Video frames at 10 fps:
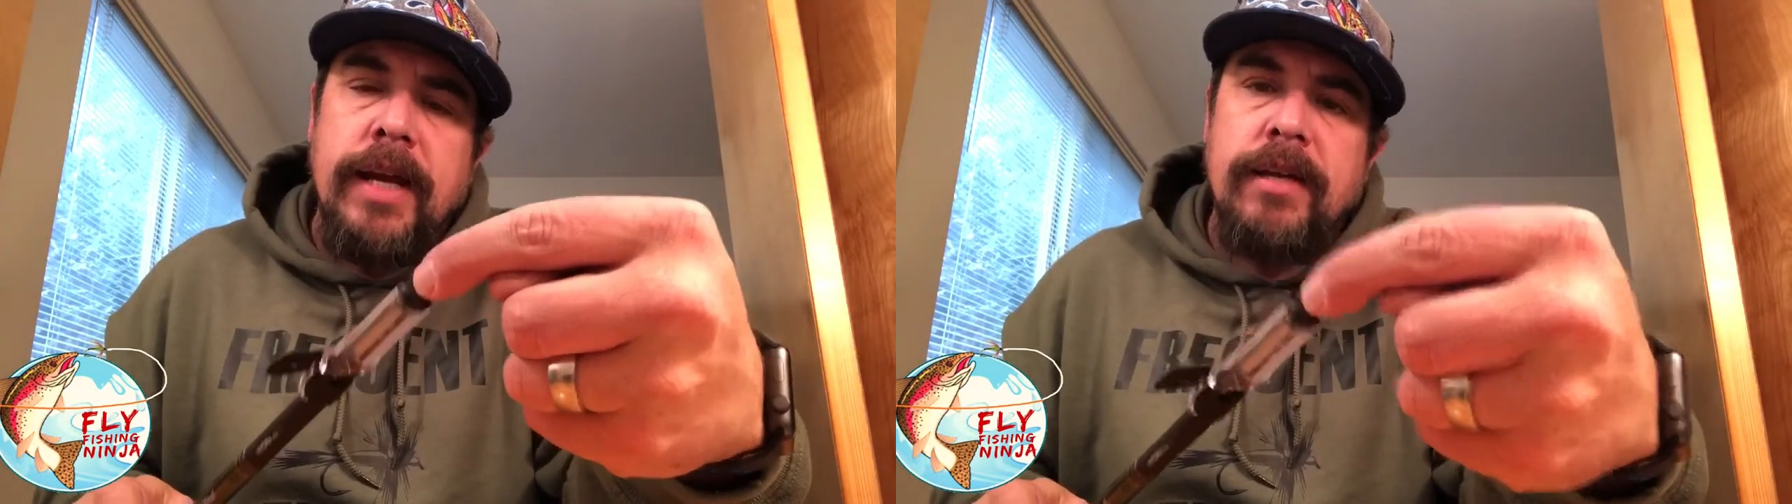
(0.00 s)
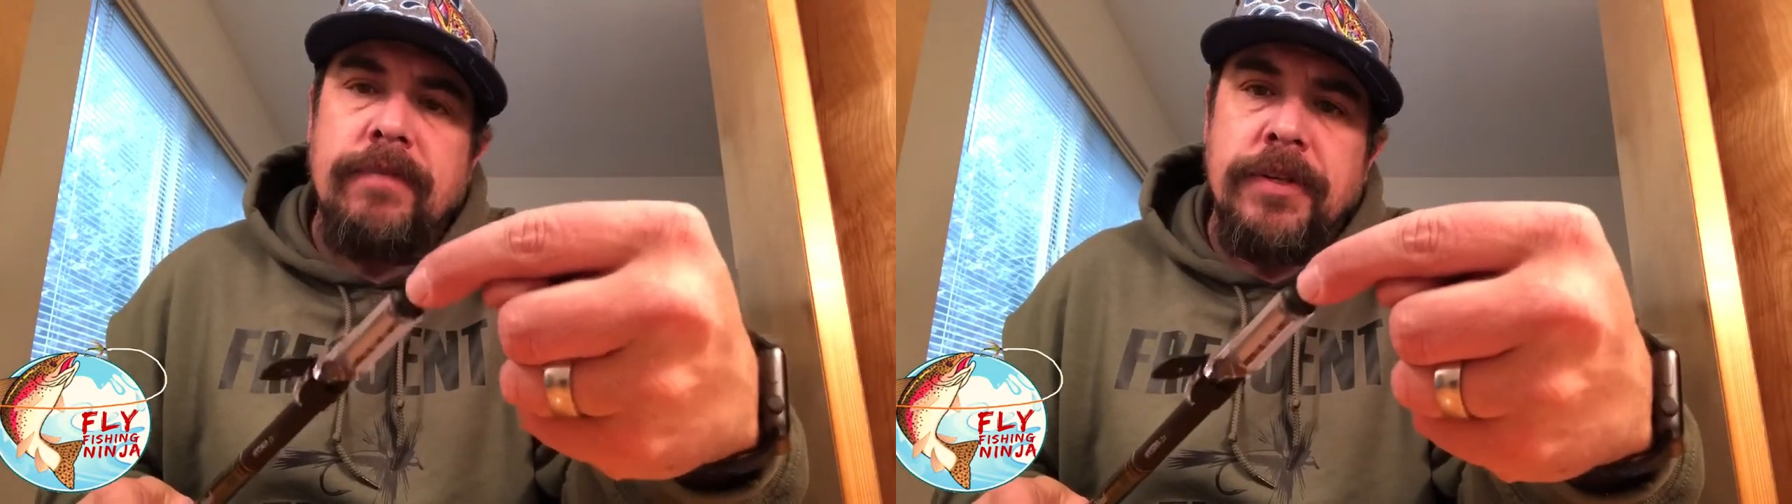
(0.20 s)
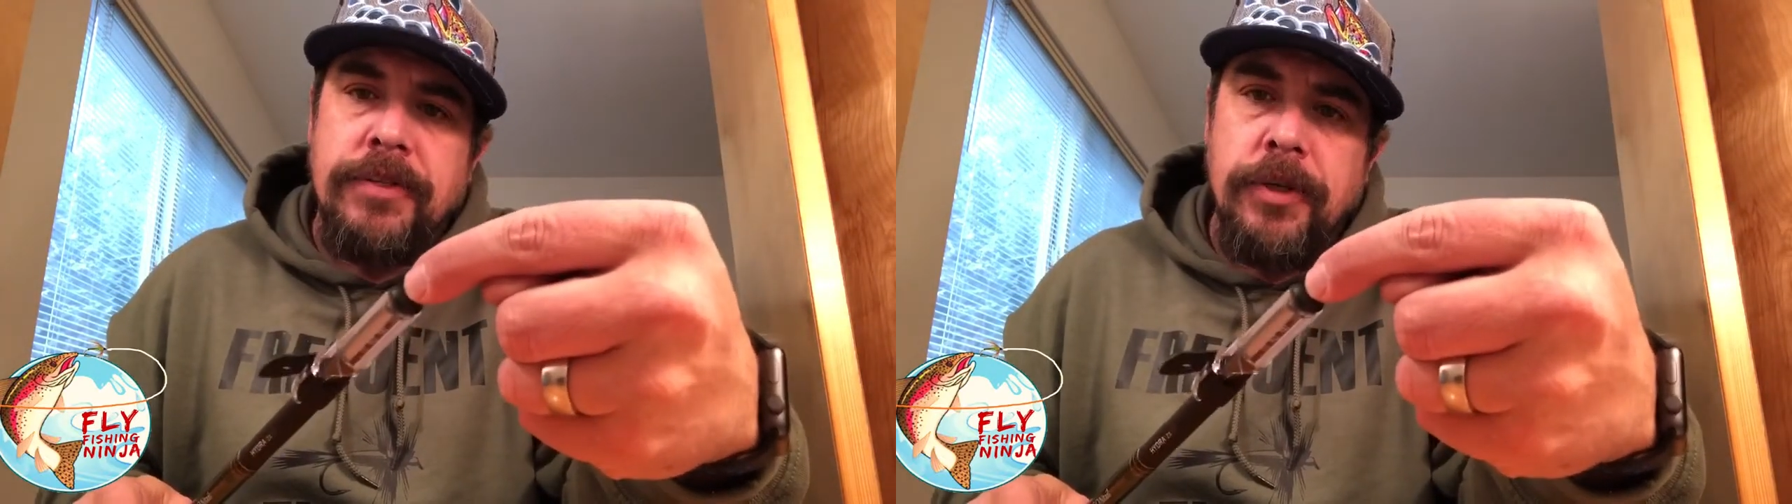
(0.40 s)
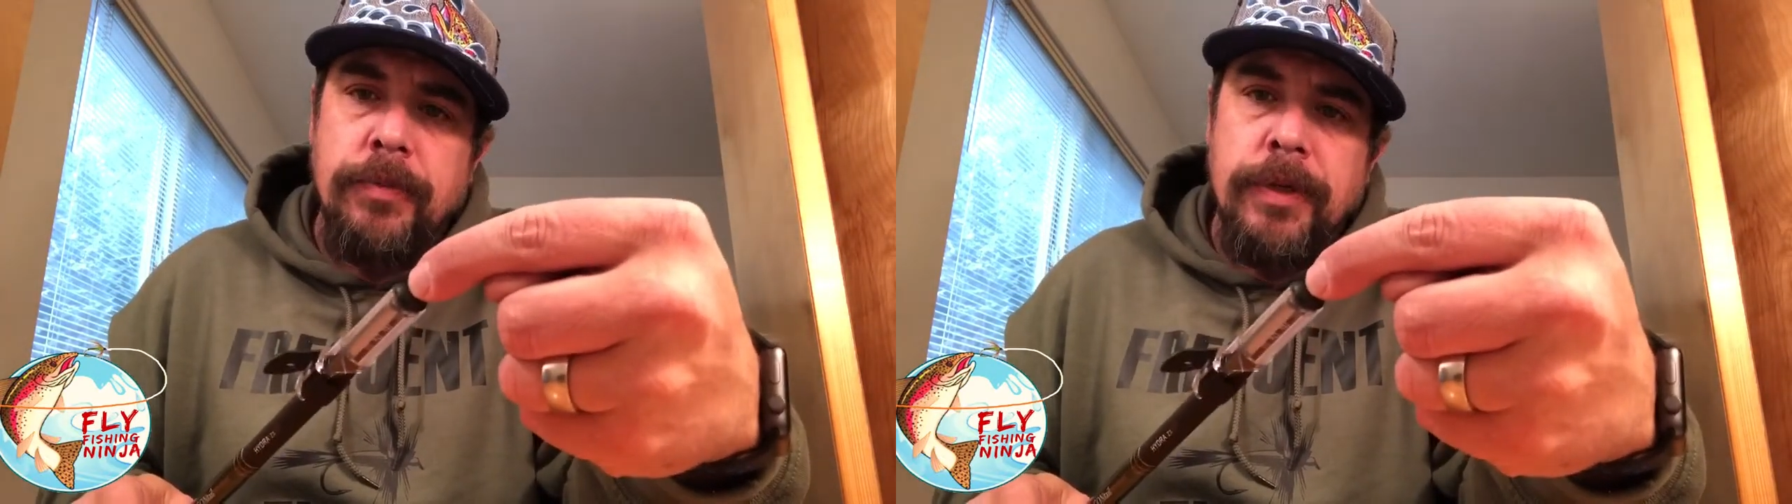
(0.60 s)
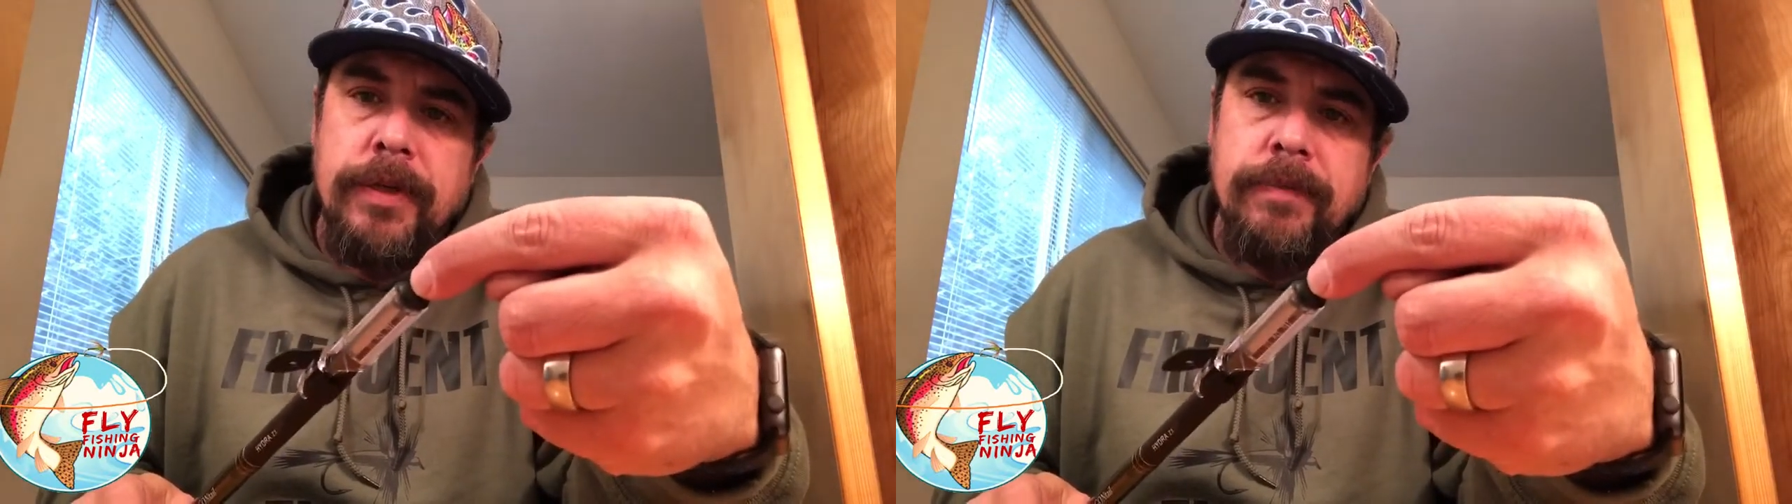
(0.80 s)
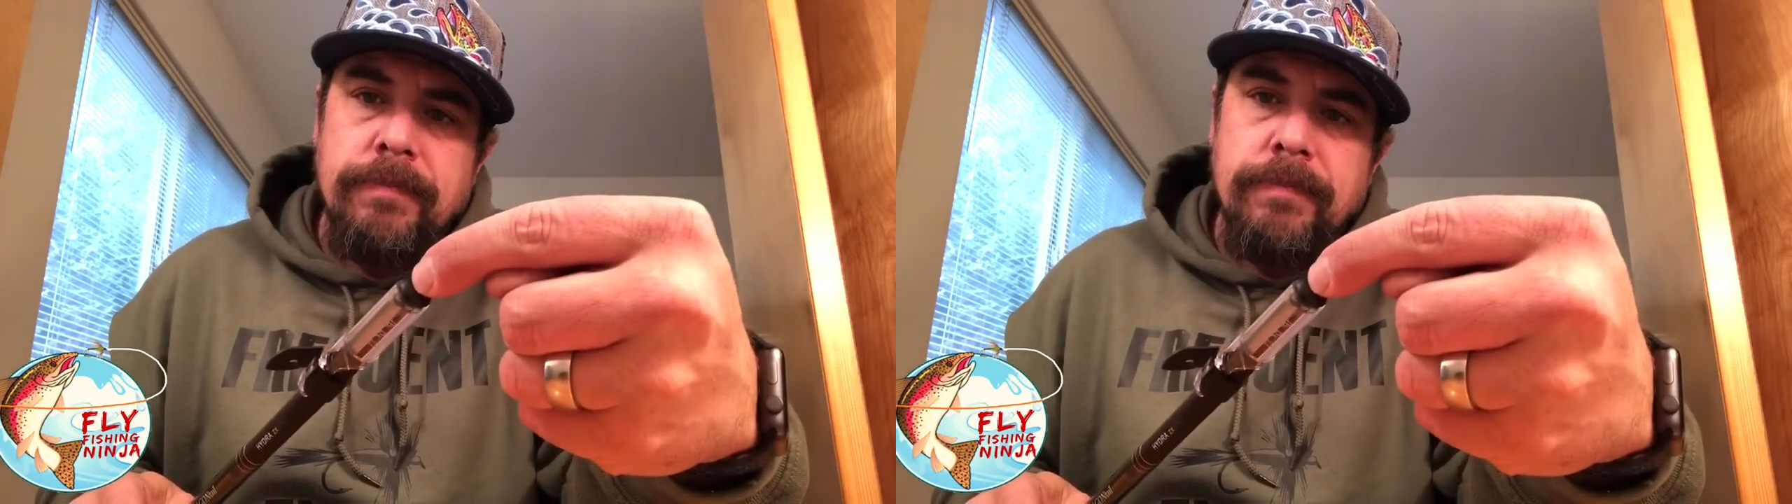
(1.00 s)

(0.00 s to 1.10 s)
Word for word: end of the tube